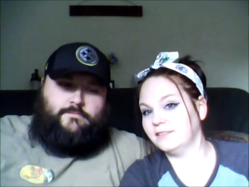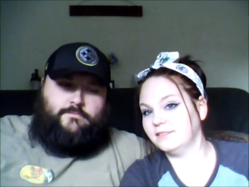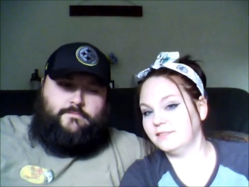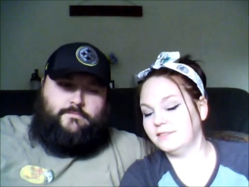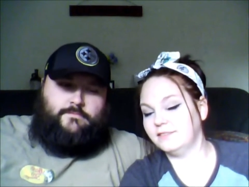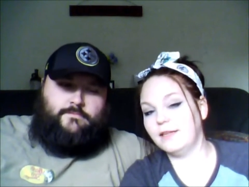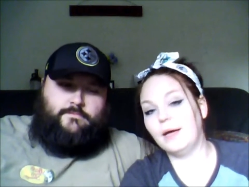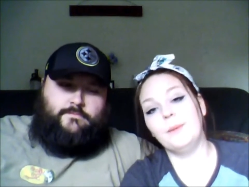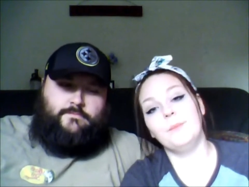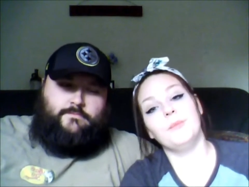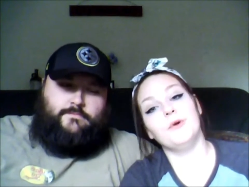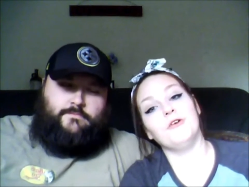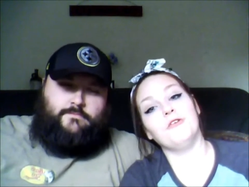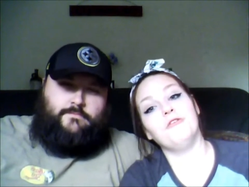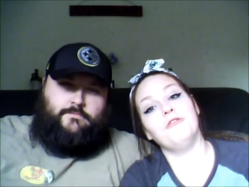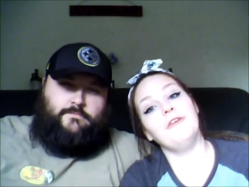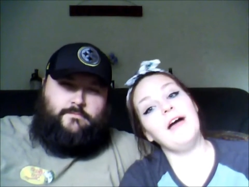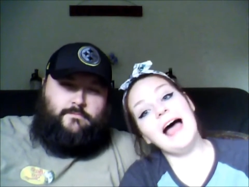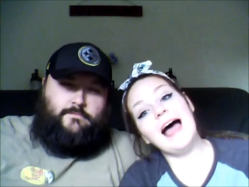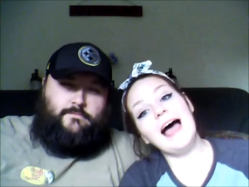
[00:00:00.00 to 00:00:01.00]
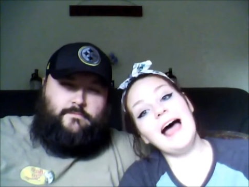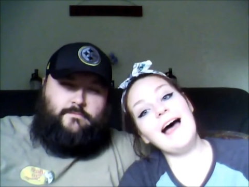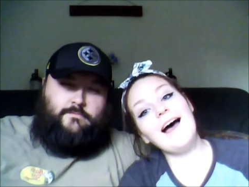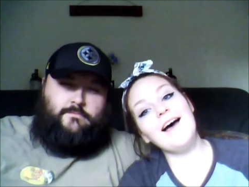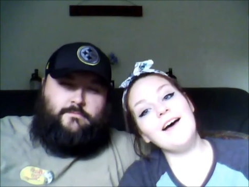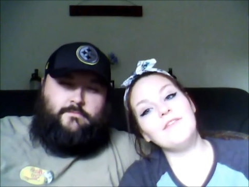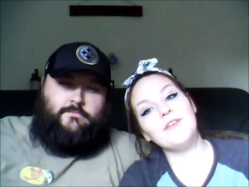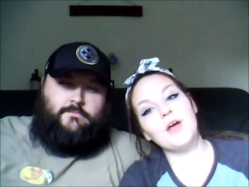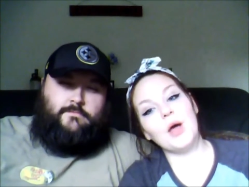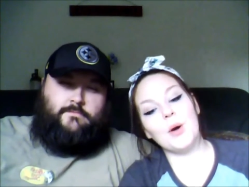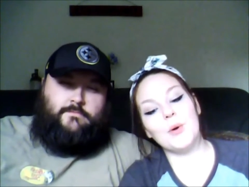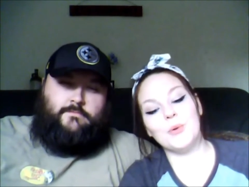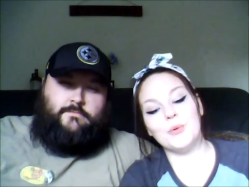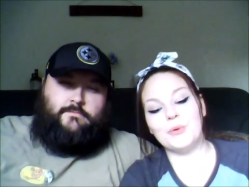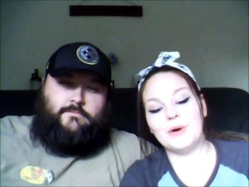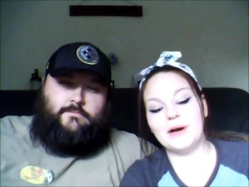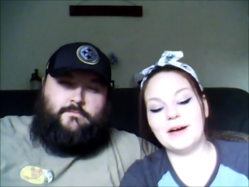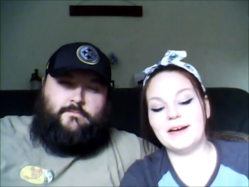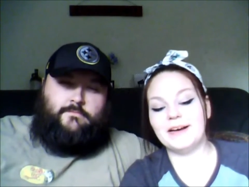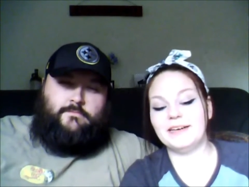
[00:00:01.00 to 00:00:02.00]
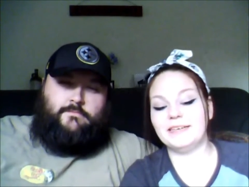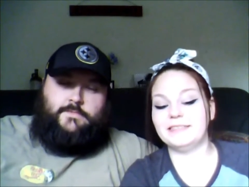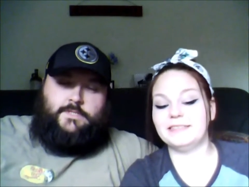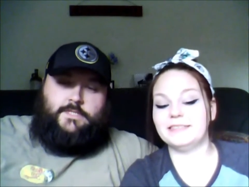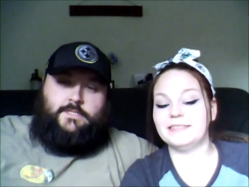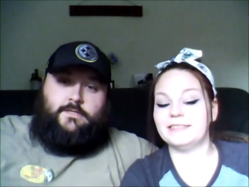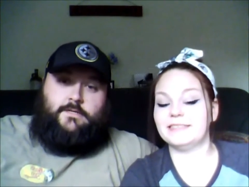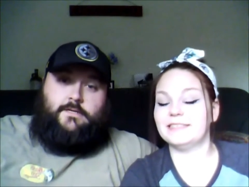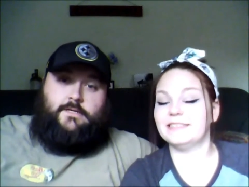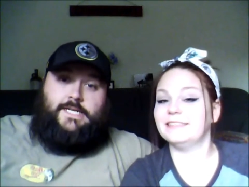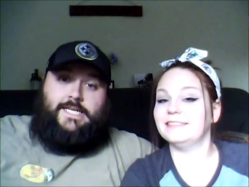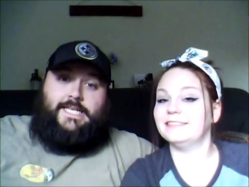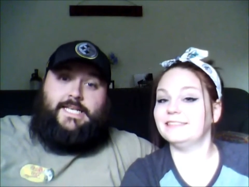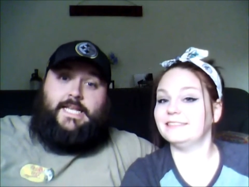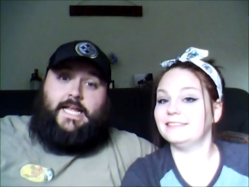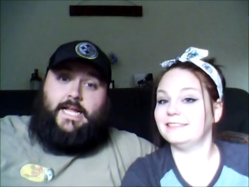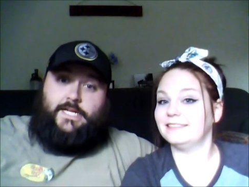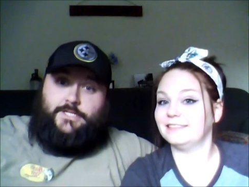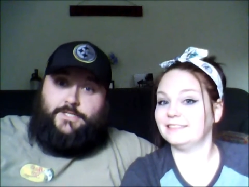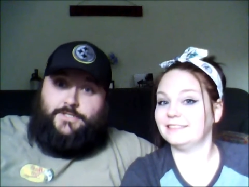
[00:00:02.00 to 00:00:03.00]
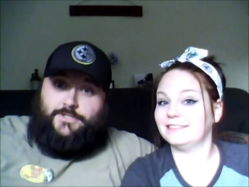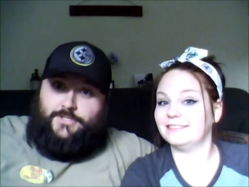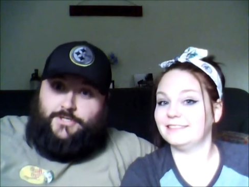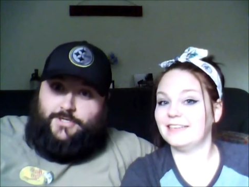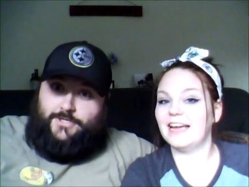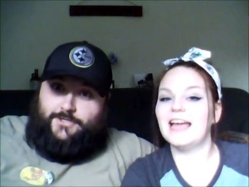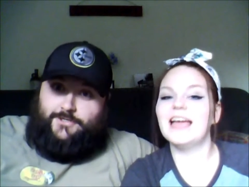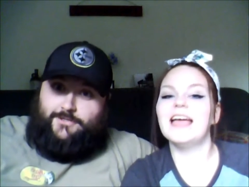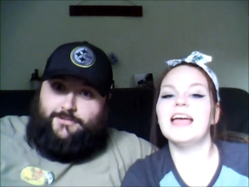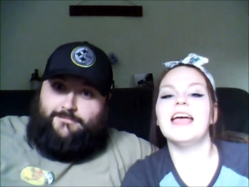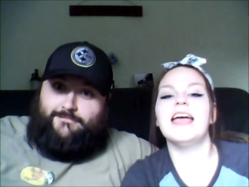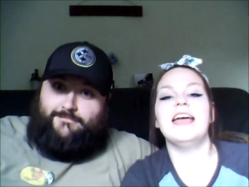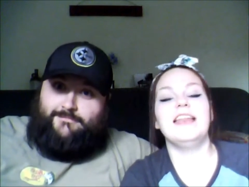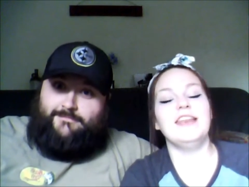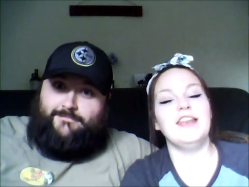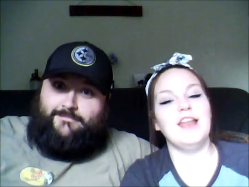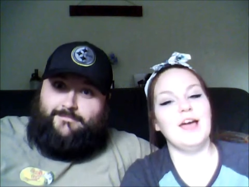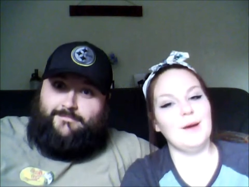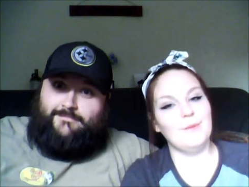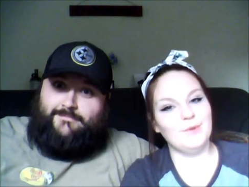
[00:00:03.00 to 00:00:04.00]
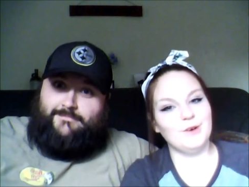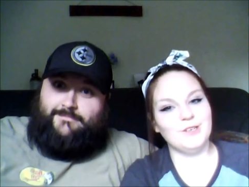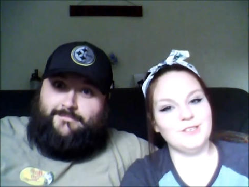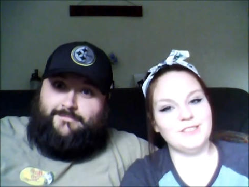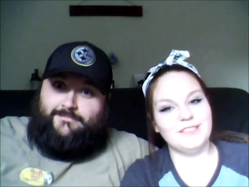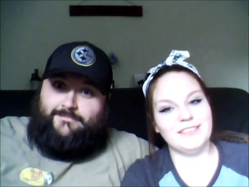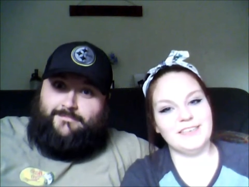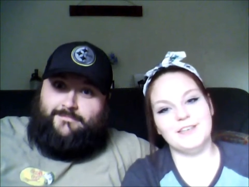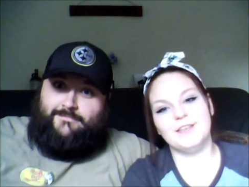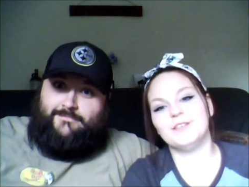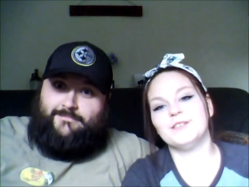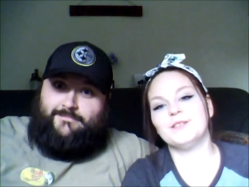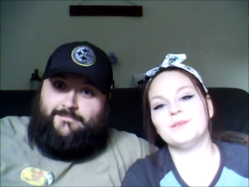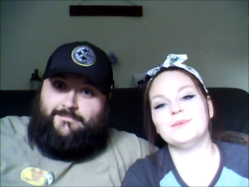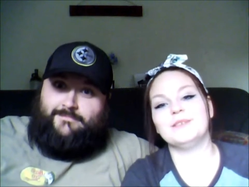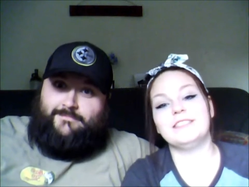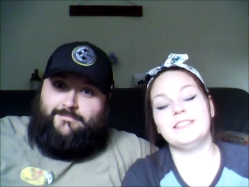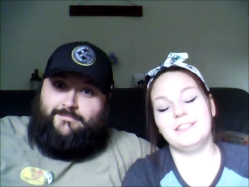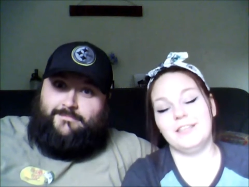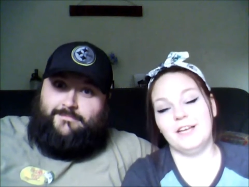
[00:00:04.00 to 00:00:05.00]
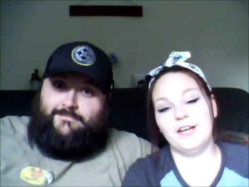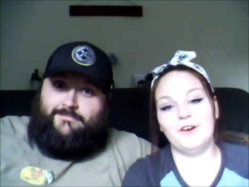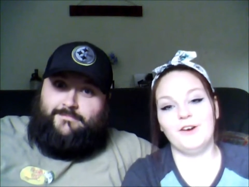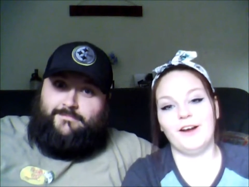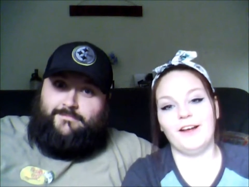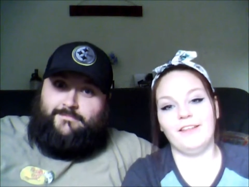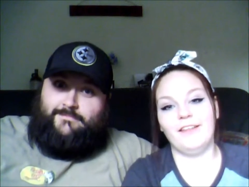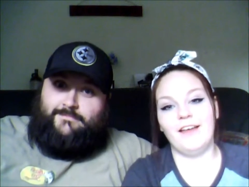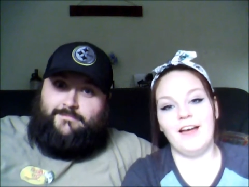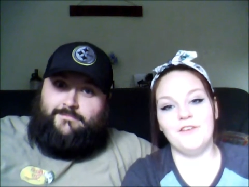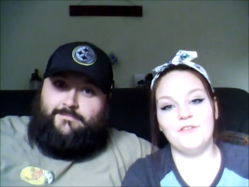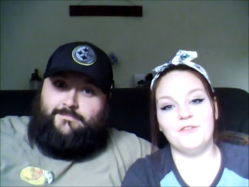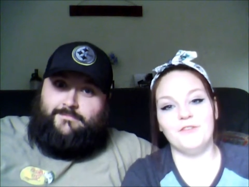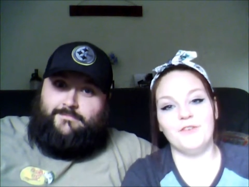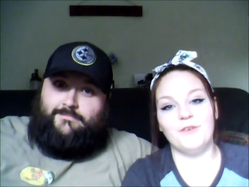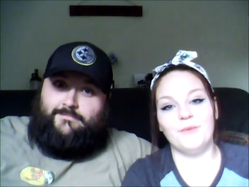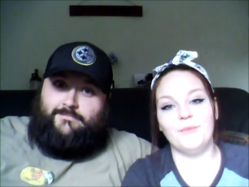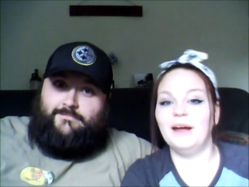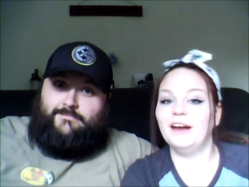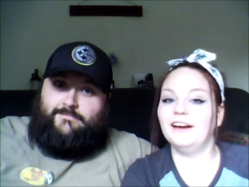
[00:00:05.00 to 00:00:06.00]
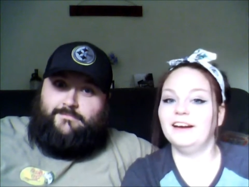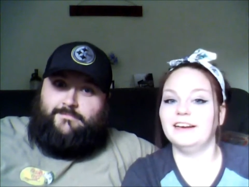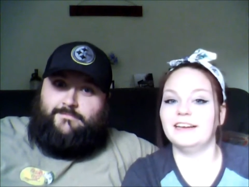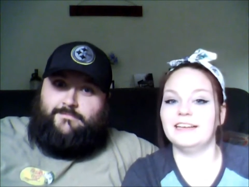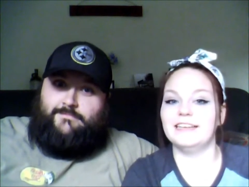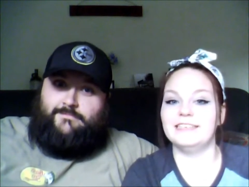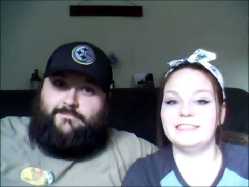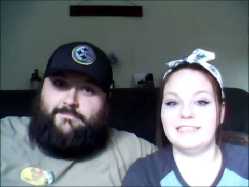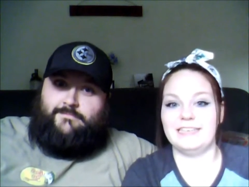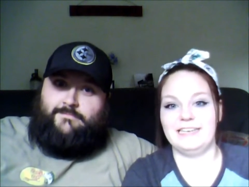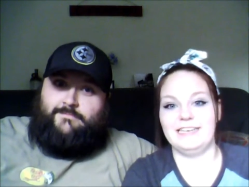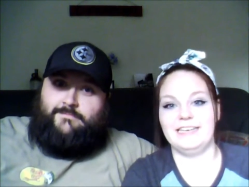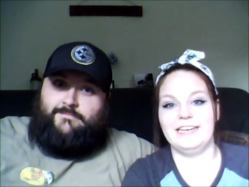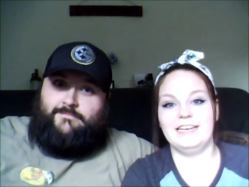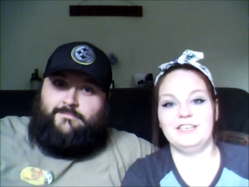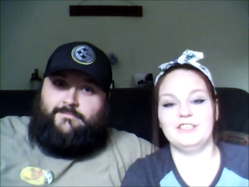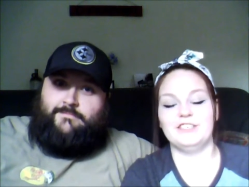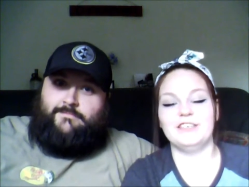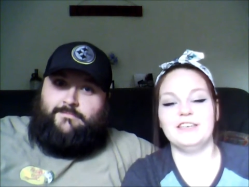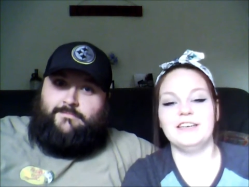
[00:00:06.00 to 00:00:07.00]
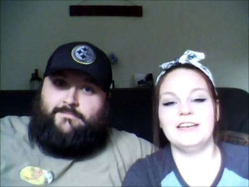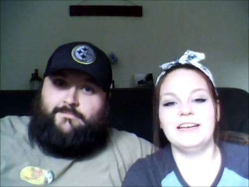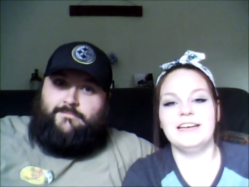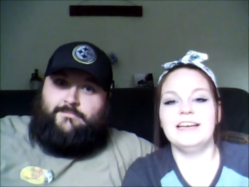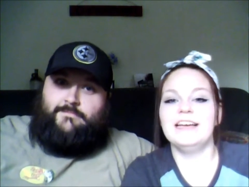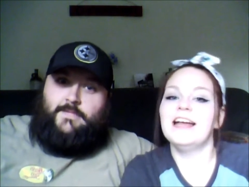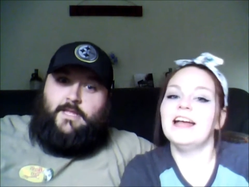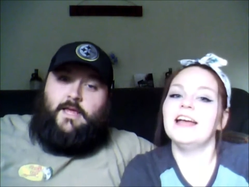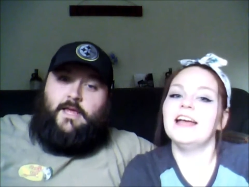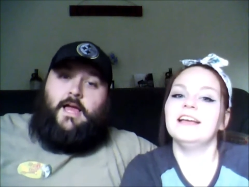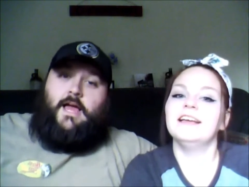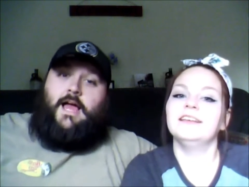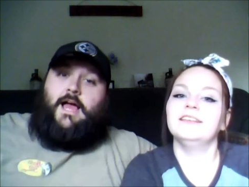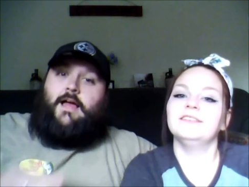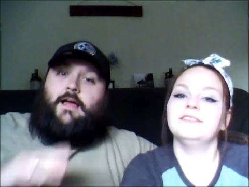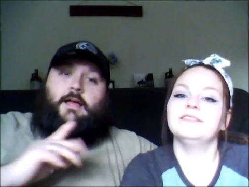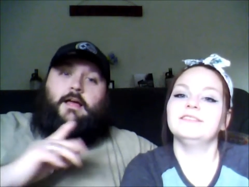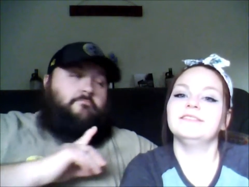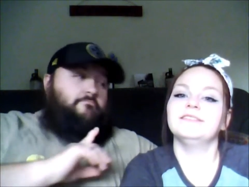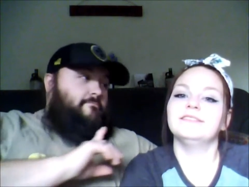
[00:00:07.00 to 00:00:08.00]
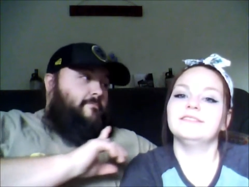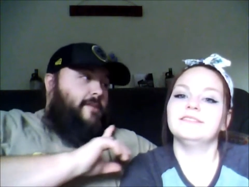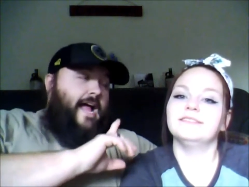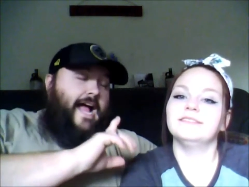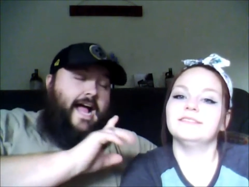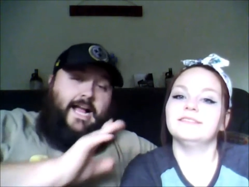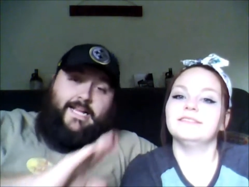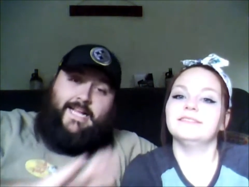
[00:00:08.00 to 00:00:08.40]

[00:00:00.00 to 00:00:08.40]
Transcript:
Speaker 1: Number five was
Speaker 2: Dexter.
Speaker 1: And number six was Secret Life of American Teenager. I